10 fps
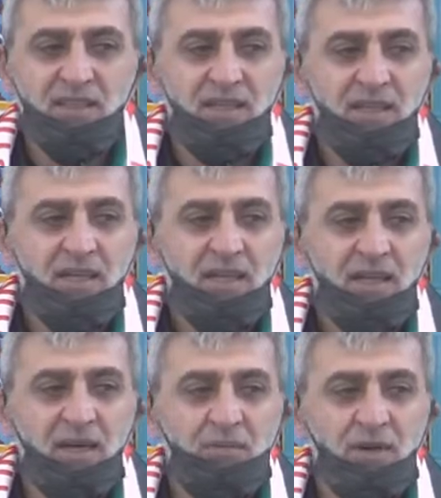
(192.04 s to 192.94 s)
uh,
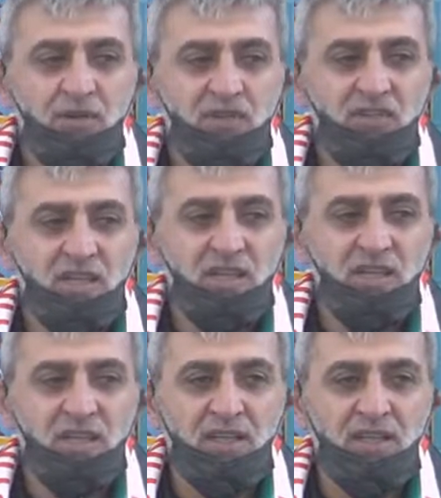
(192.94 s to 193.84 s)
amongst
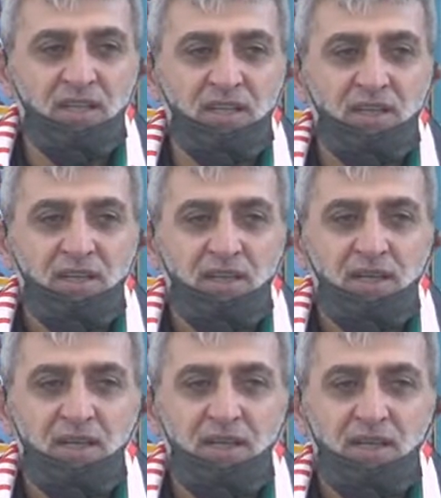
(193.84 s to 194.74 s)
uh,
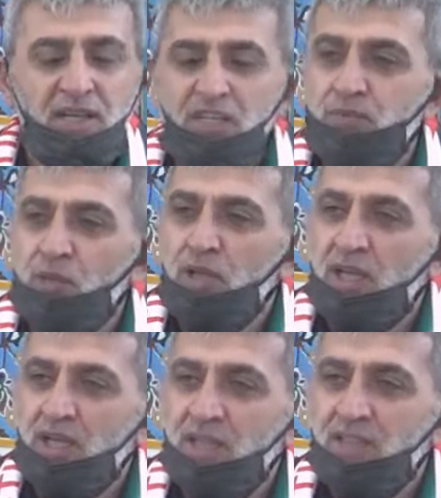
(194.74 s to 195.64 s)

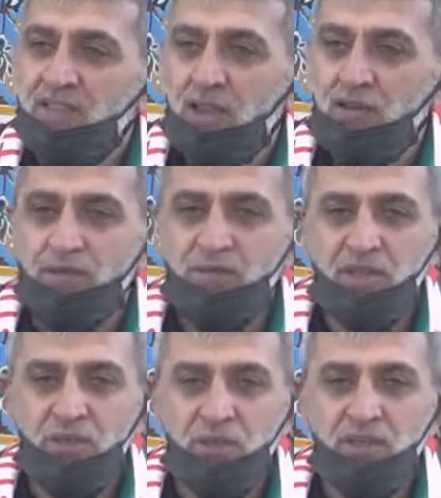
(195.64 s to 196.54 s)
Hezbollah uh, in south of
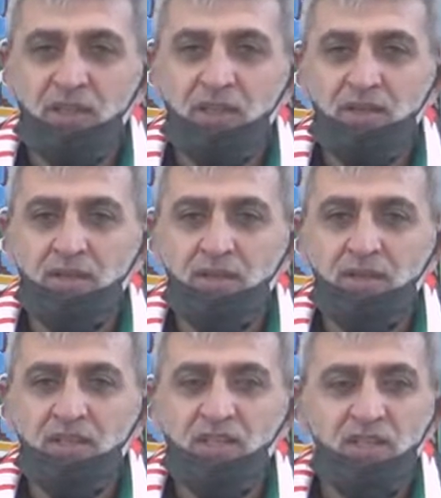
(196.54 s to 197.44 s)
Beirut, uh,
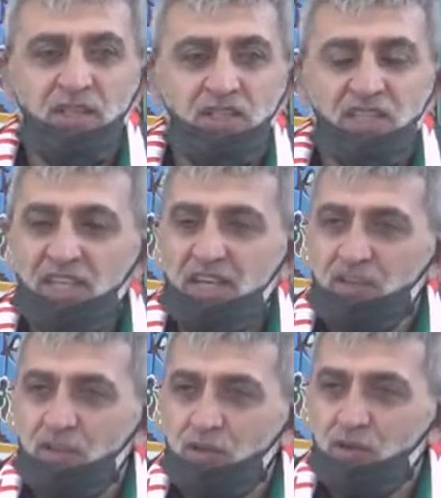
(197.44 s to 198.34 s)
uh, Sheikh
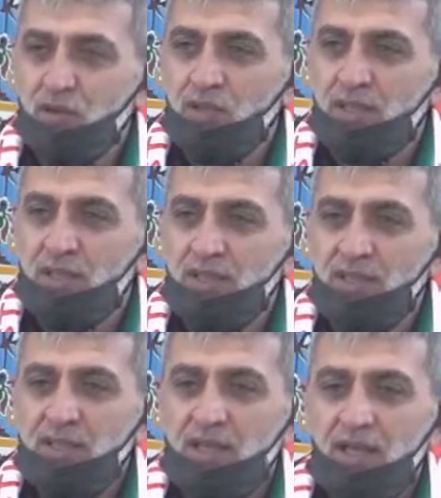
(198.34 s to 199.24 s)
Hassan Nasrallah.
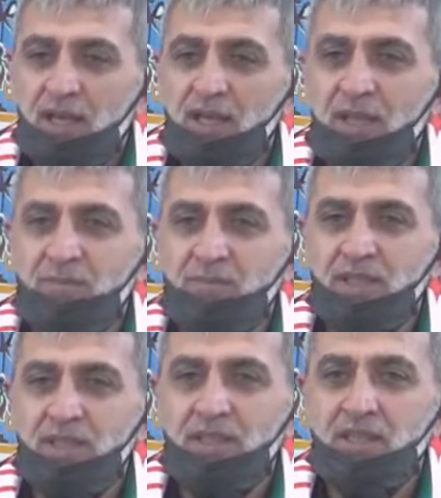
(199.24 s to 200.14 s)
Allah
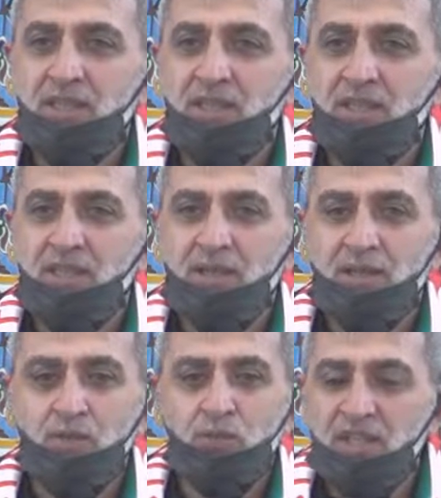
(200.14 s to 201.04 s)
be
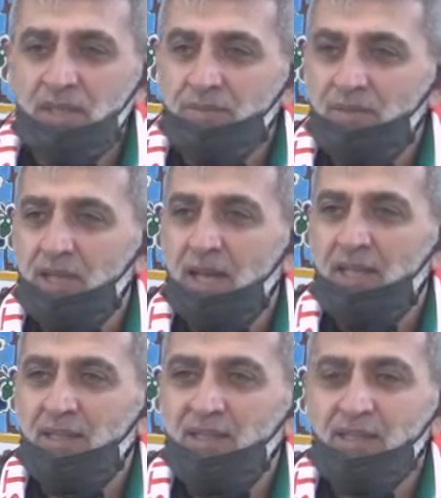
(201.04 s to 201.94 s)
with him
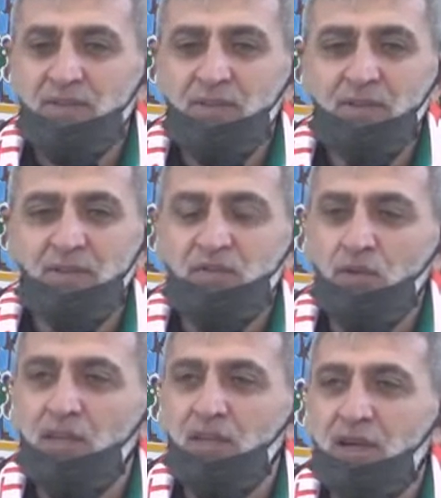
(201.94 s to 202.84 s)
and give him the
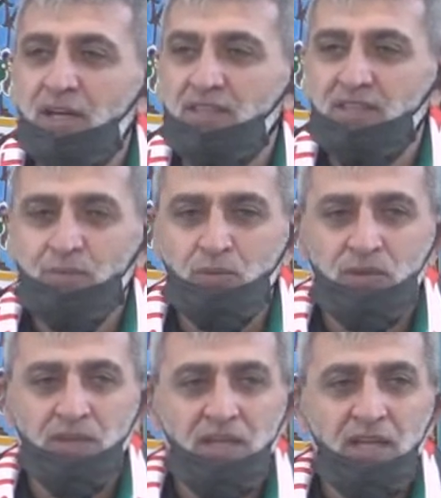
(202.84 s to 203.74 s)
full heart
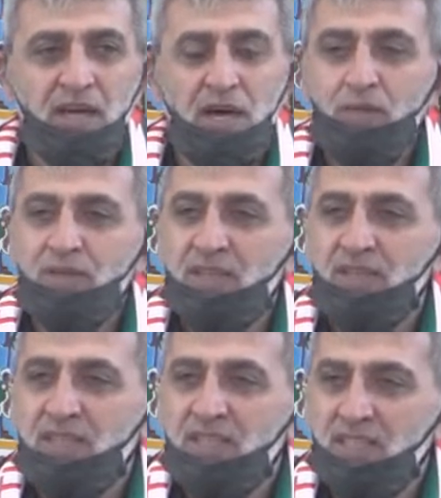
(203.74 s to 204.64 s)
support our
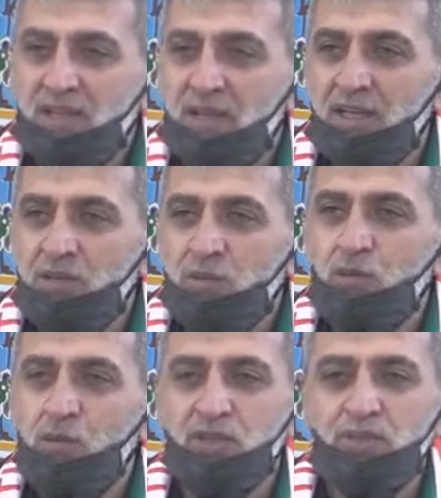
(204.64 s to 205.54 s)
brother in Iran
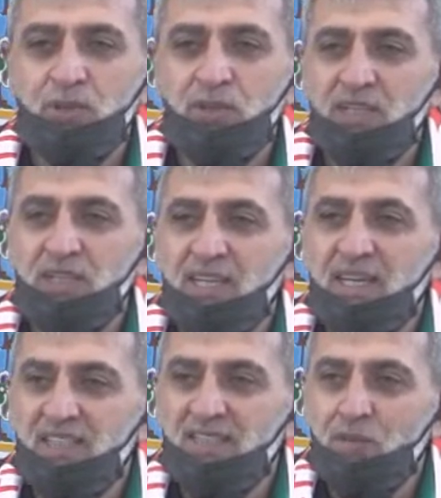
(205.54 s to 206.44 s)
who supported the
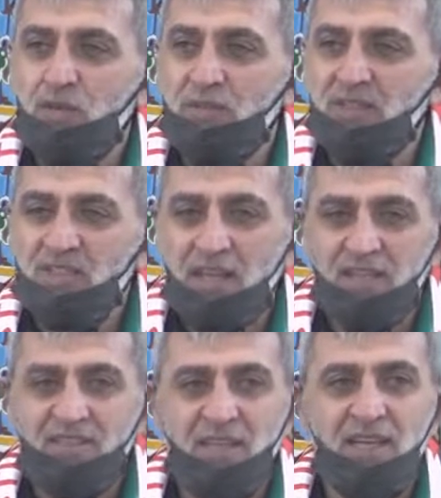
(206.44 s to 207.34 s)
Gaza with the
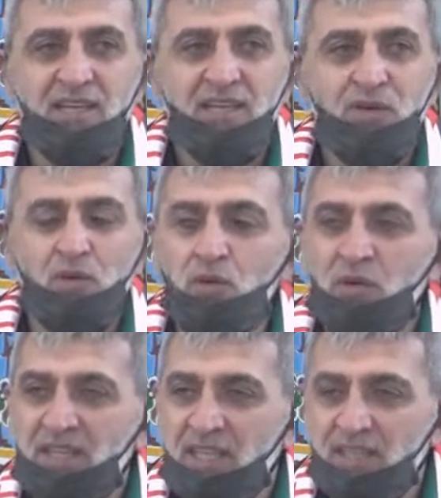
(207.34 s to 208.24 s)
missiles and all
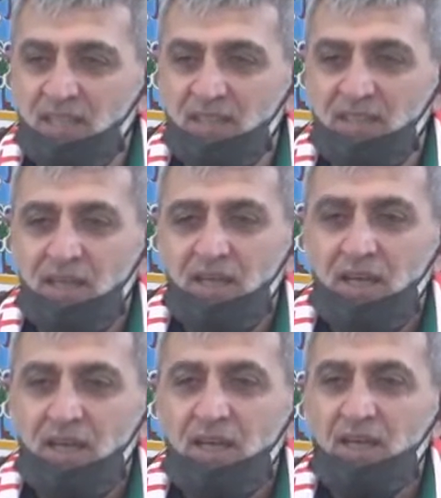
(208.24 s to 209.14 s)
what they need.
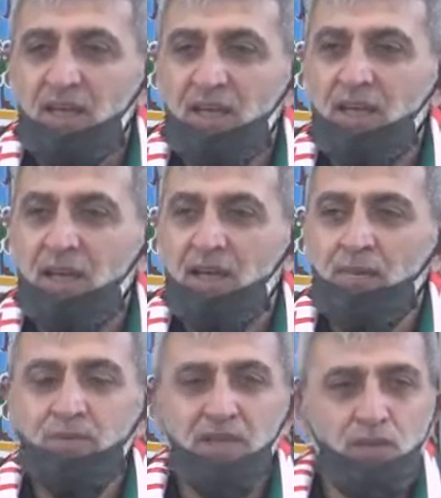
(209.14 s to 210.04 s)
Uh, I
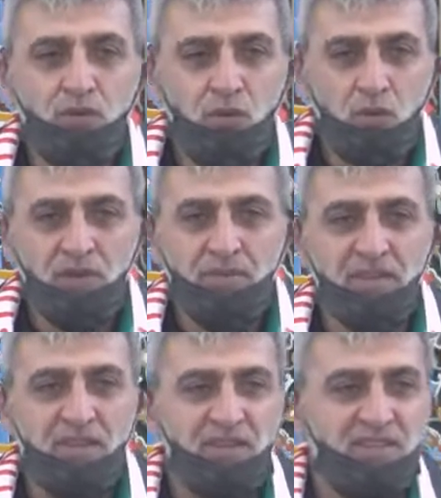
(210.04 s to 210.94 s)
appeal to all the
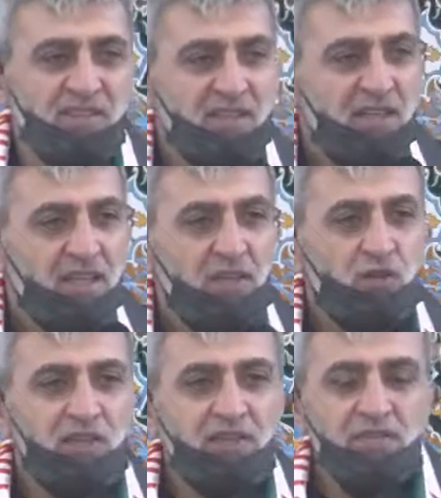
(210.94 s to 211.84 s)
brothers
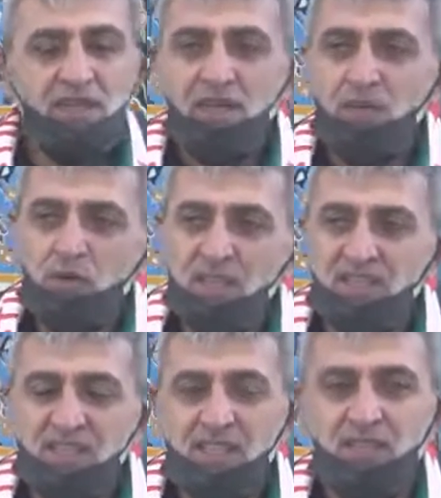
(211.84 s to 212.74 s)
to give me one
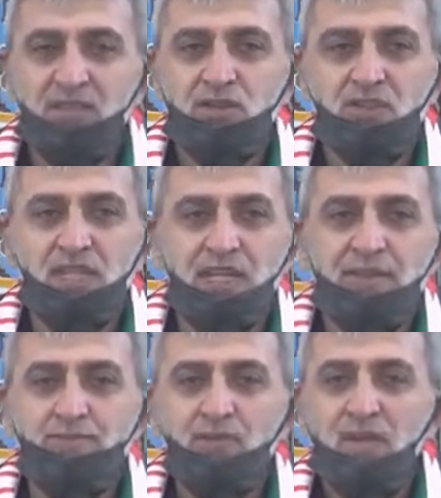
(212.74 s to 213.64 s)
second to
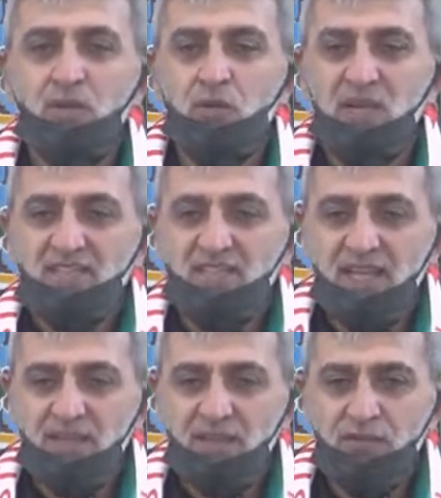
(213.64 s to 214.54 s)
say, we are
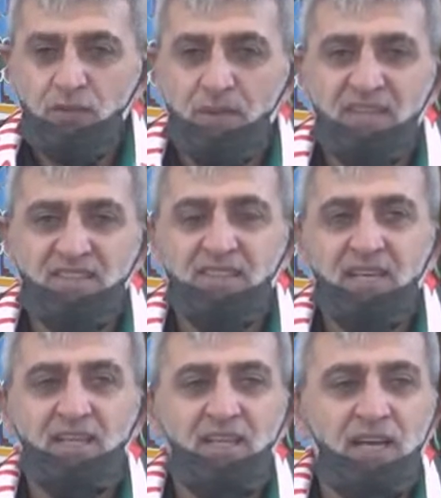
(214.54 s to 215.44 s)
standing for
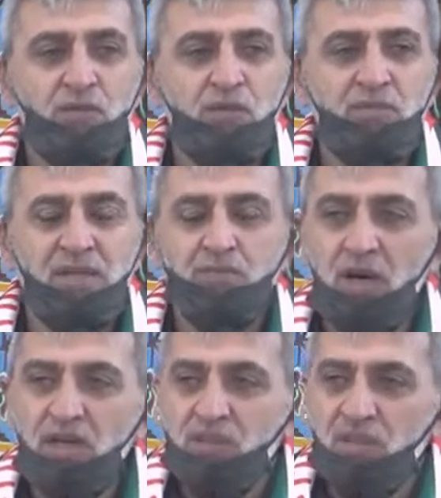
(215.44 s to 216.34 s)
Palestine and we've been
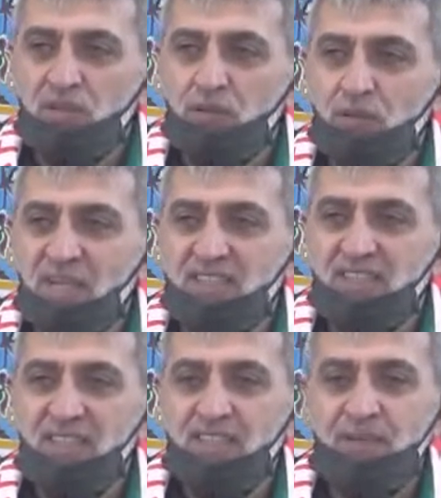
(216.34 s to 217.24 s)
marching for Palestine.